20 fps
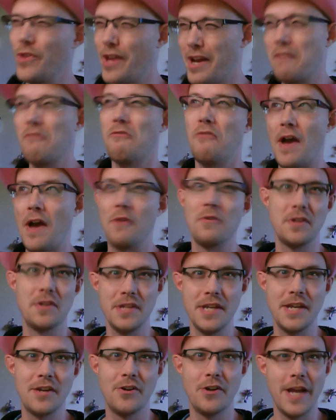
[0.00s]
I found on
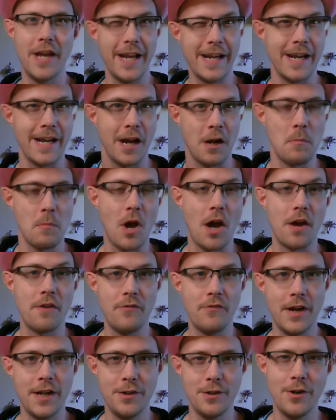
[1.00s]
the internet and kind of
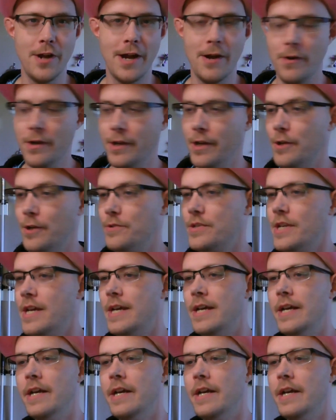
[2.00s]
modified. You know how it goes.